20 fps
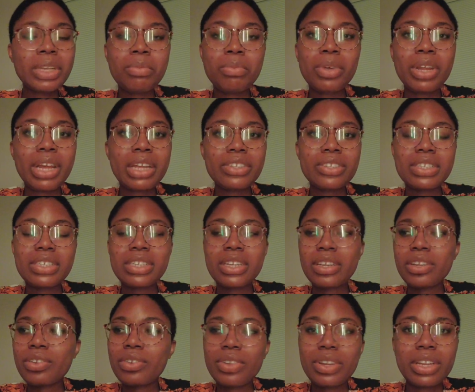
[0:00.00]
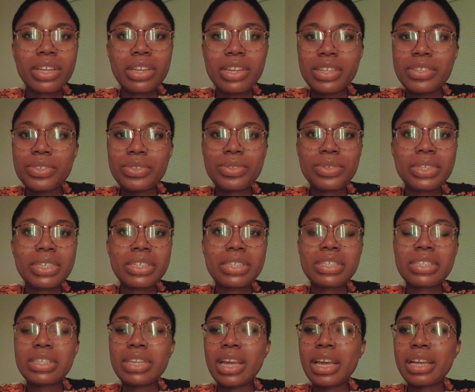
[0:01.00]
But I just said, no, let's do
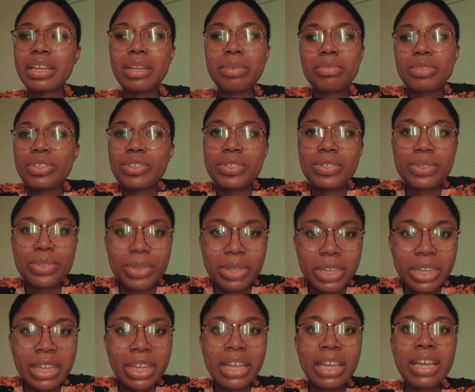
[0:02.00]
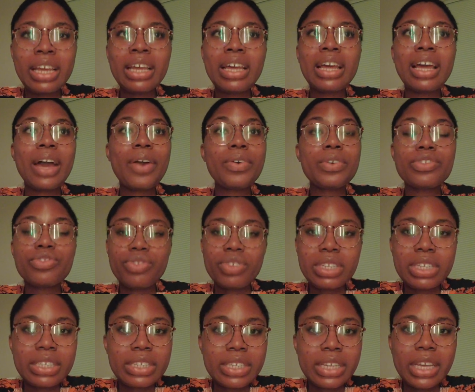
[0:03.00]
this. Like, let me just do it. I was
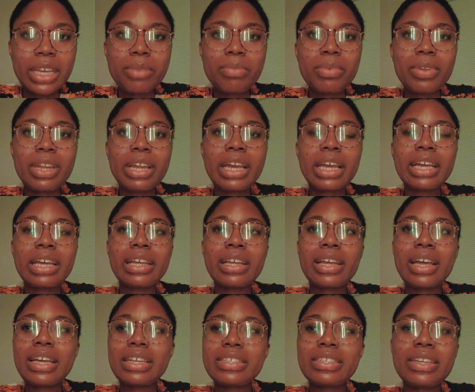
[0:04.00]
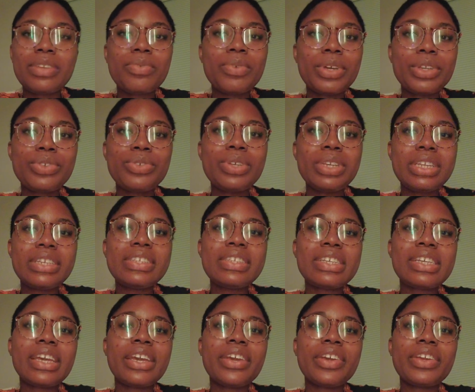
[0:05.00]
really scared. But like I said, we're doing it
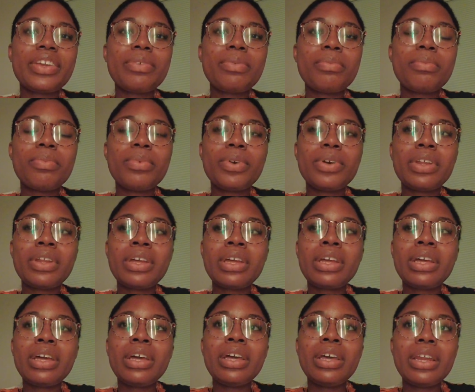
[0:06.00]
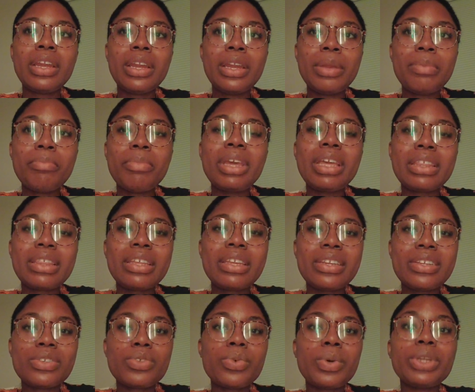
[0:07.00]
scared. But the main
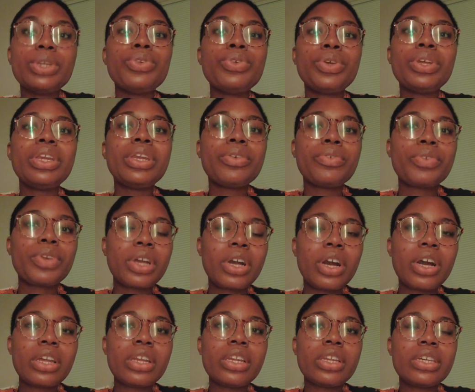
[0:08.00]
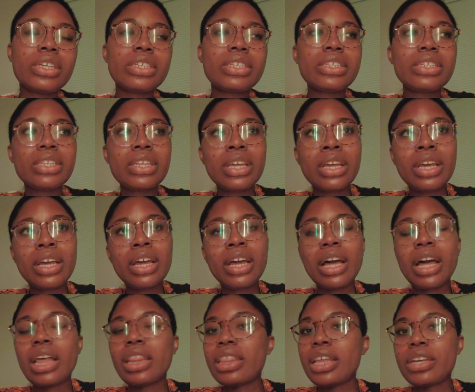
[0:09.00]
thing is we're doing it regardless.
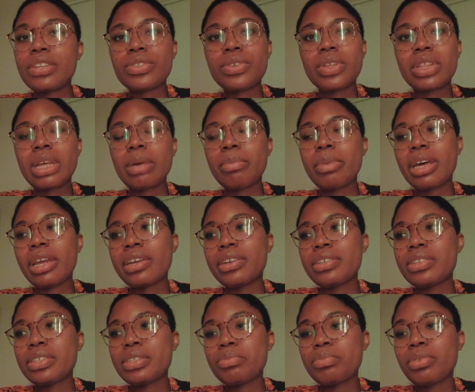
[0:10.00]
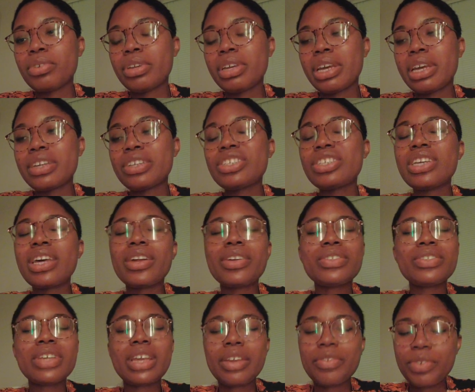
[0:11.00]
And that's all that matters. But yeah, shout
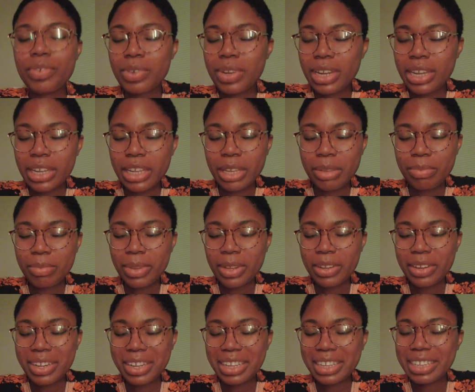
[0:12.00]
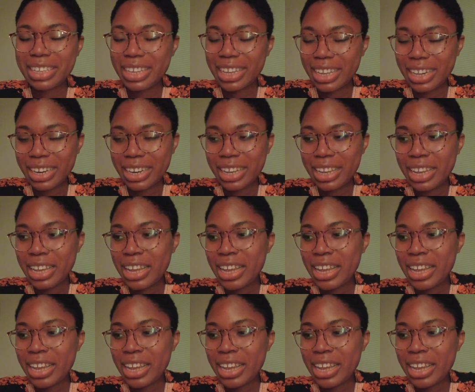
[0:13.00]
out to everyone that came out again.